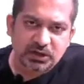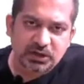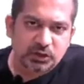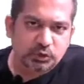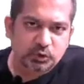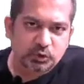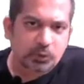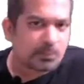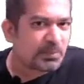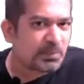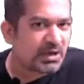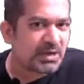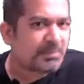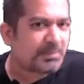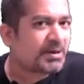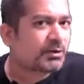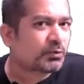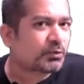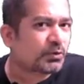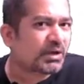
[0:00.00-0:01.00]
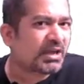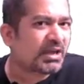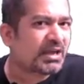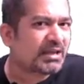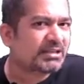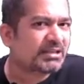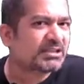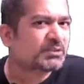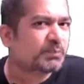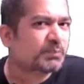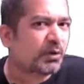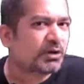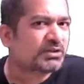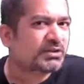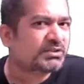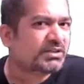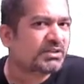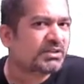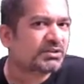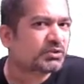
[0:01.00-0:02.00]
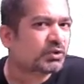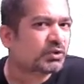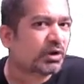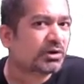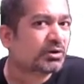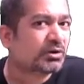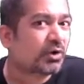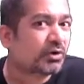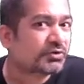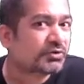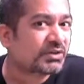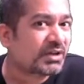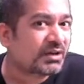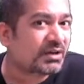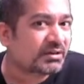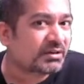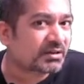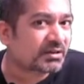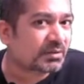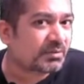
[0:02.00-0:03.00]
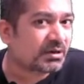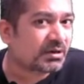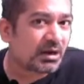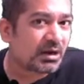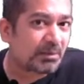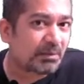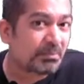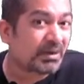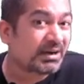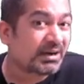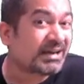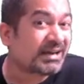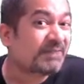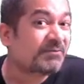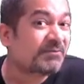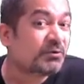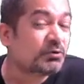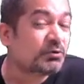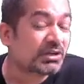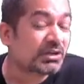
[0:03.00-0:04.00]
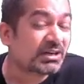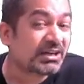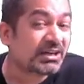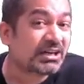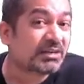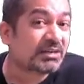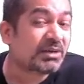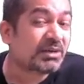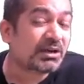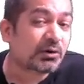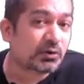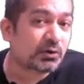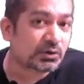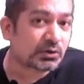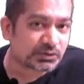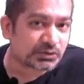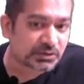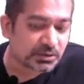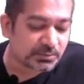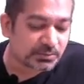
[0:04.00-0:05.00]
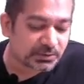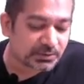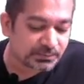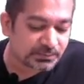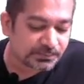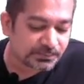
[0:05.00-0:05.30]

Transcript: so maybe today this policy is not causing any trouble, but in future it may cause trouble.